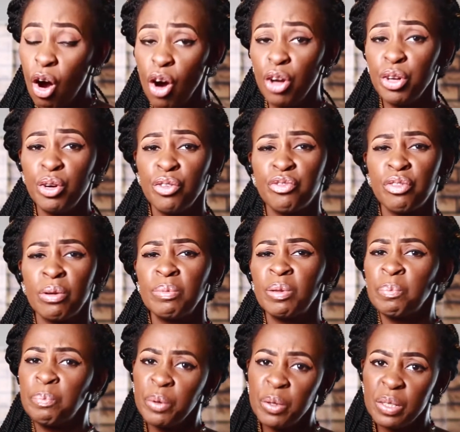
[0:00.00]
Audio from
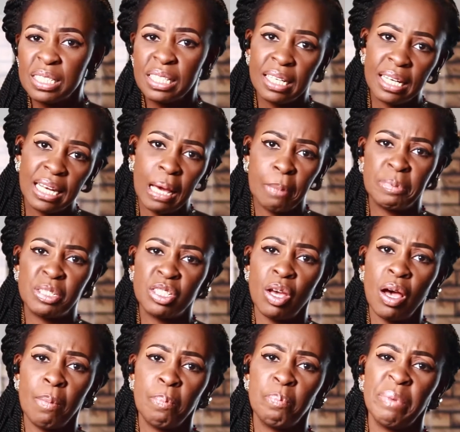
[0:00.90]
the built-in
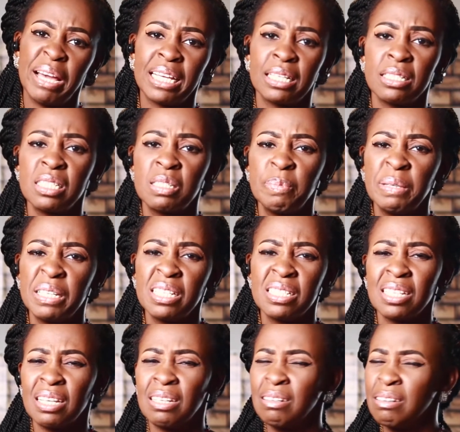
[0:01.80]
laptop mic and
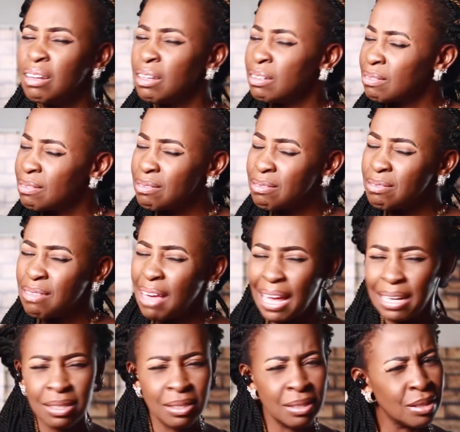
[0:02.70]
speakers are not
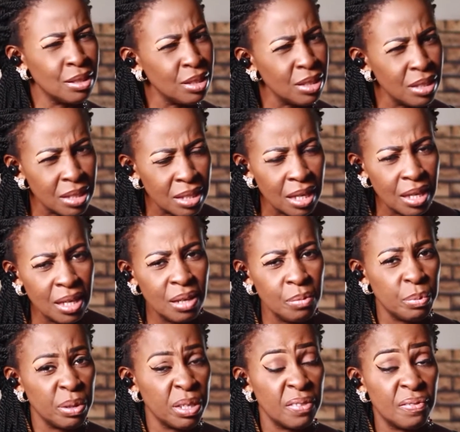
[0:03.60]
that good,
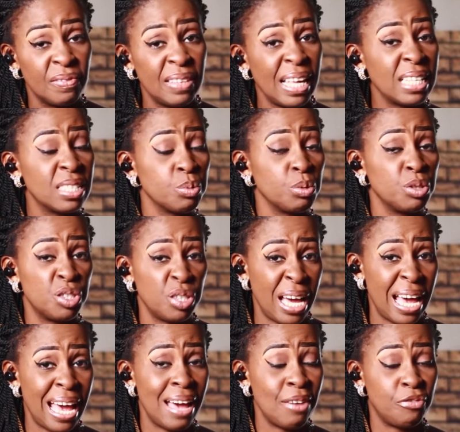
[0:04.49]
but if that's what you
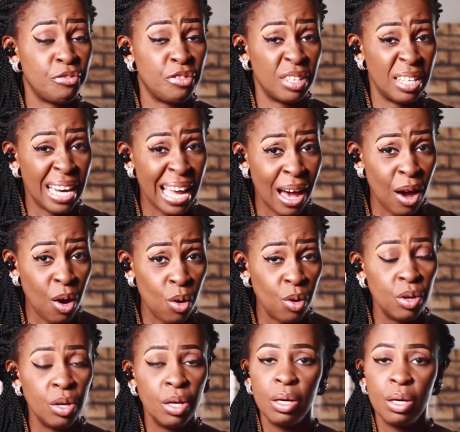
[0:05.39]
have for now,